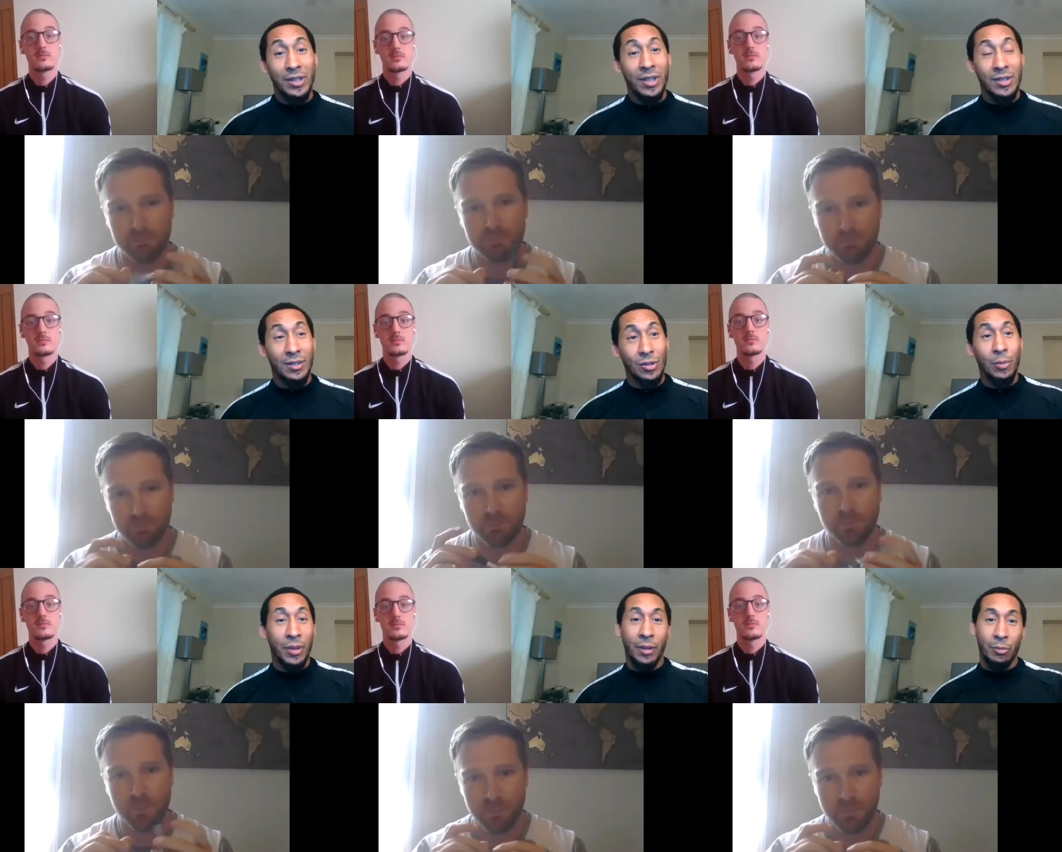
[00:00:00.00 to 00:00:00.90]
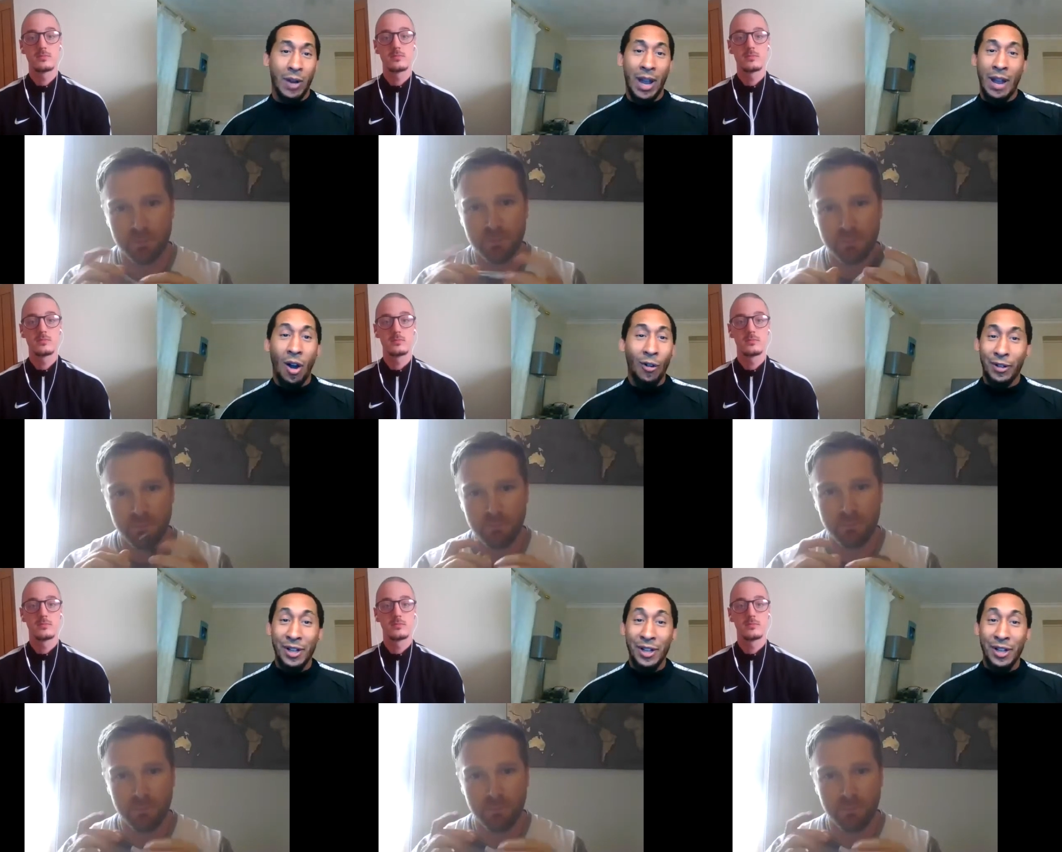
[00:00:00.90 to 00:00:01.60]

Speaker 1: is something that all